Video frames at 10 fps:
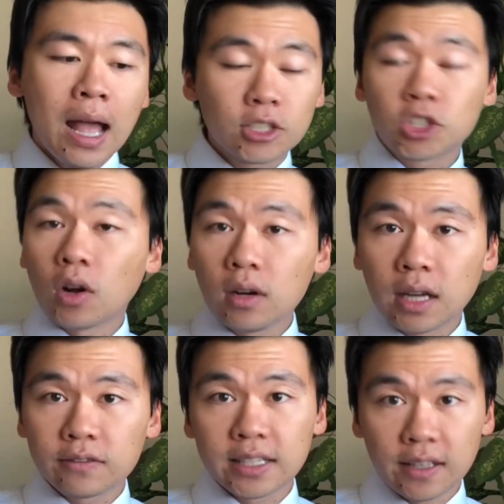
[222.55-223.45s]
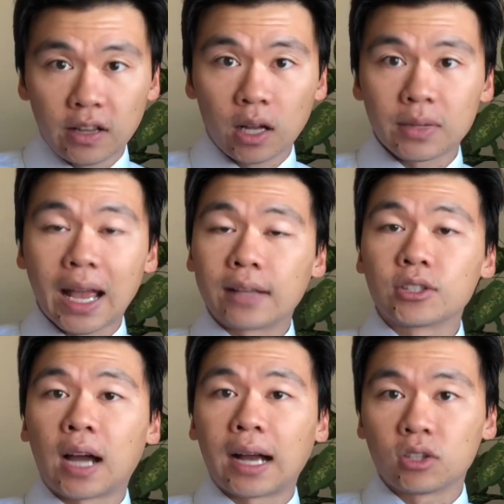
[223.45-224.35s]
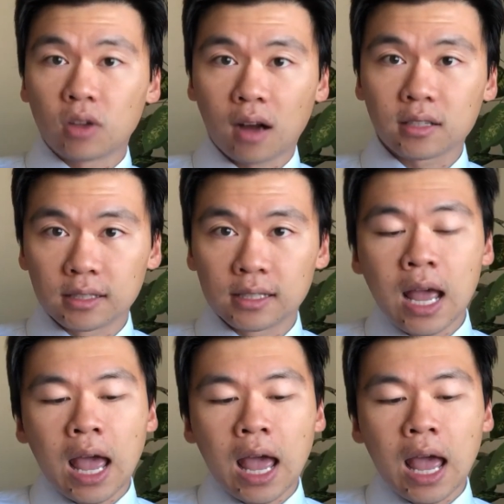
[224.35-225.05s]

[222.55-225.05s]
And sure enough, they developed antitoxins.